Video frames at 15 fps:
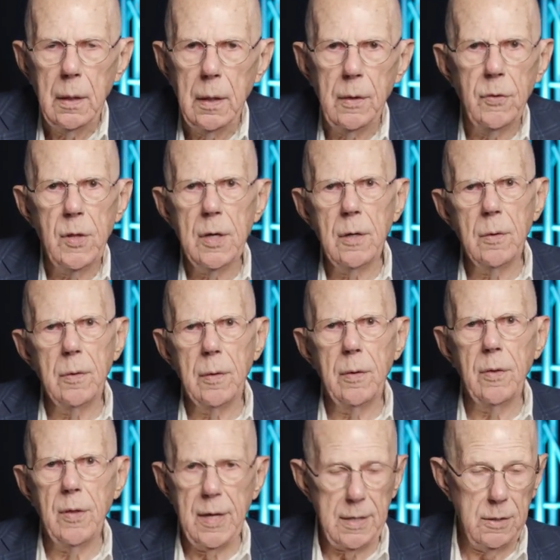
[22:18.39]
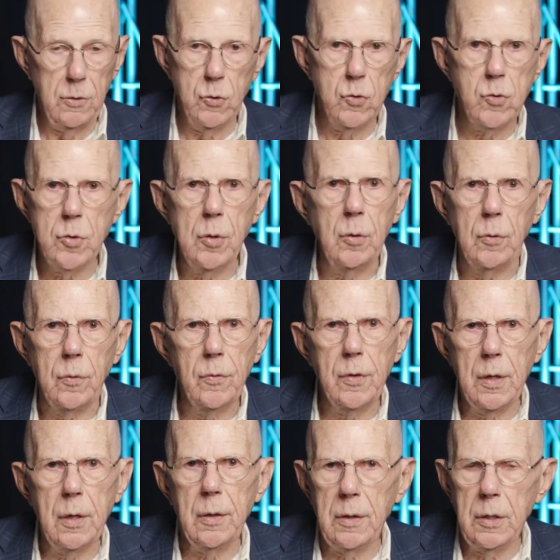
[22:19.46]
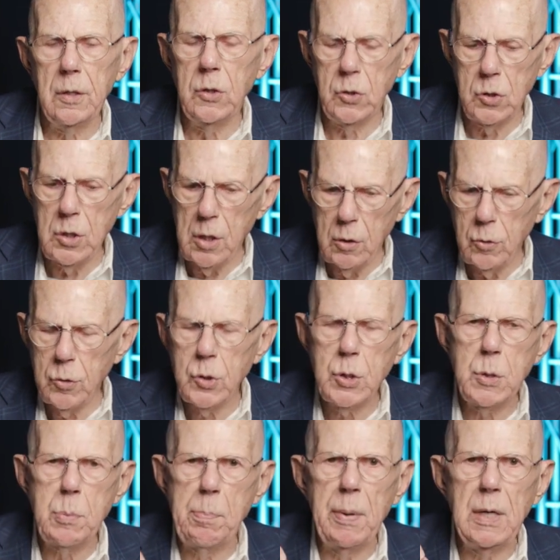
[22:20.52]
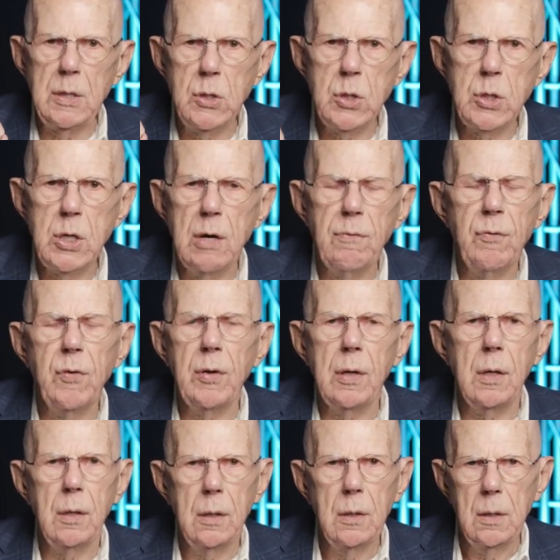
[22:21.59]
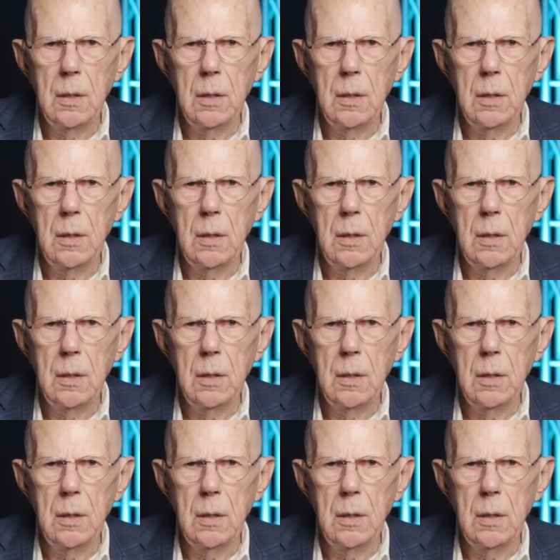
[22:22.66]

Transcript: And there, that is true. There is no specific